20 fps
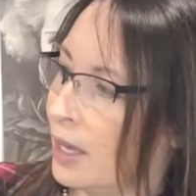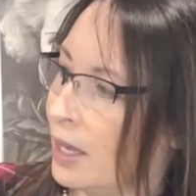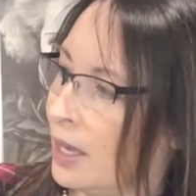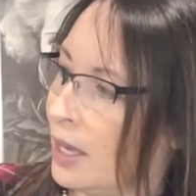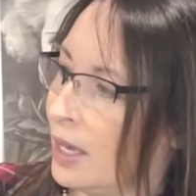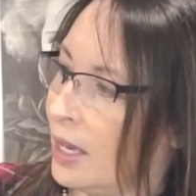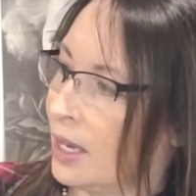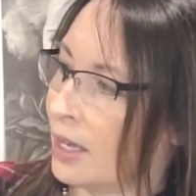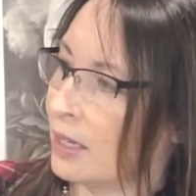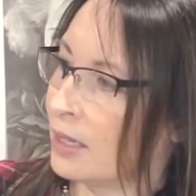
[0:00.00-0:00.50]

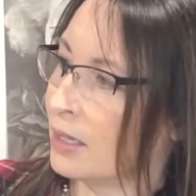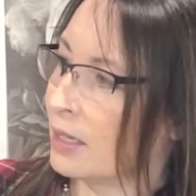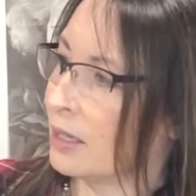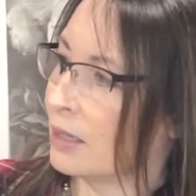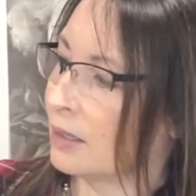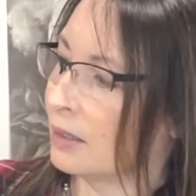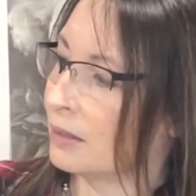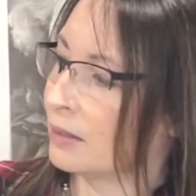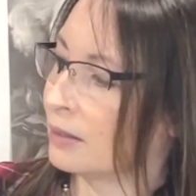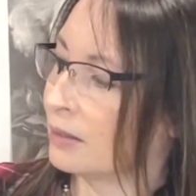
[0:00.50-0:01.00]
And
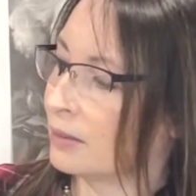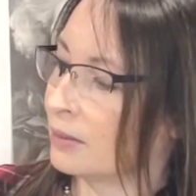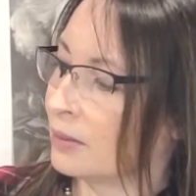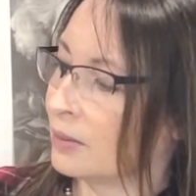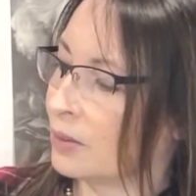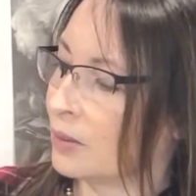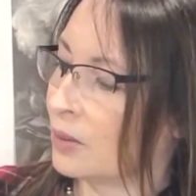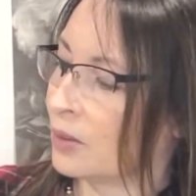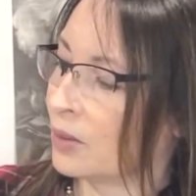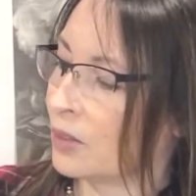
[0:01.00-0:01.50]

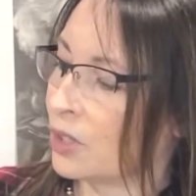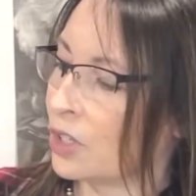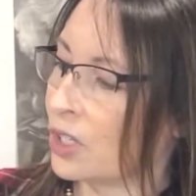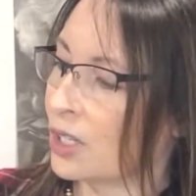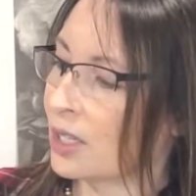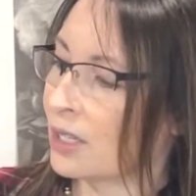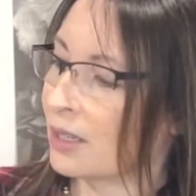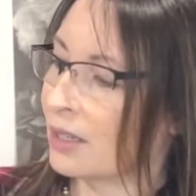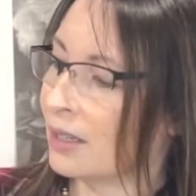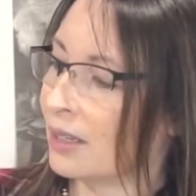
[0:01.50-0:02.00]

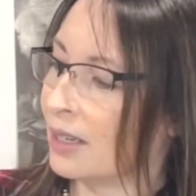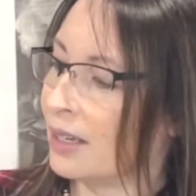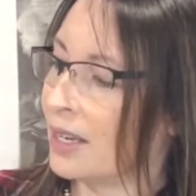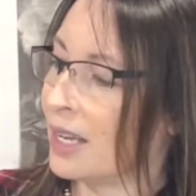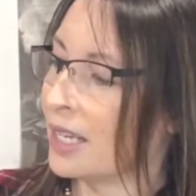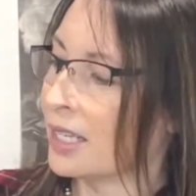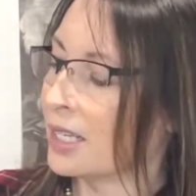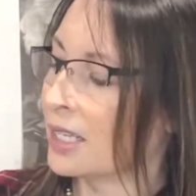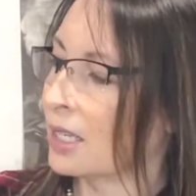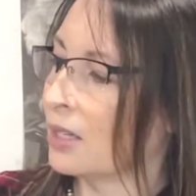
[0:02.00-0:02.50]
just a
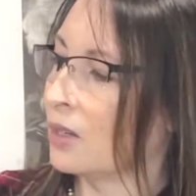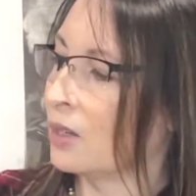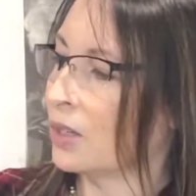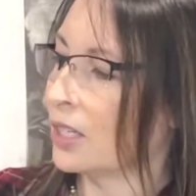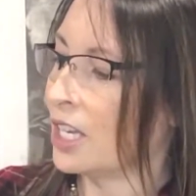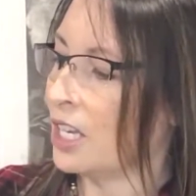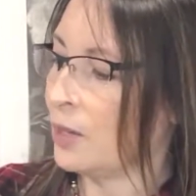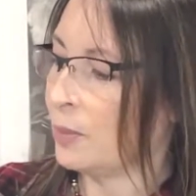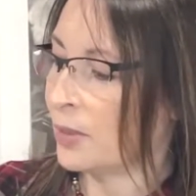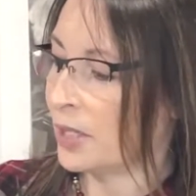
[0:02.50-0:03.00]
nice little
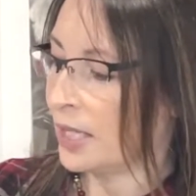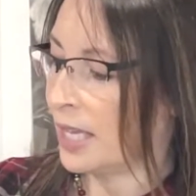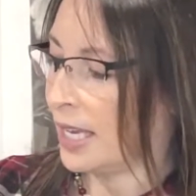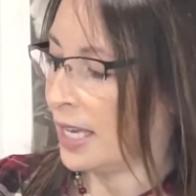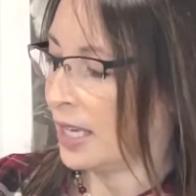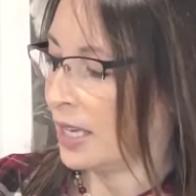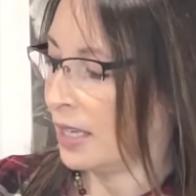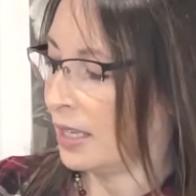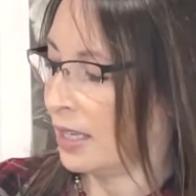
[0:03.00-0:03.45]
keepsake.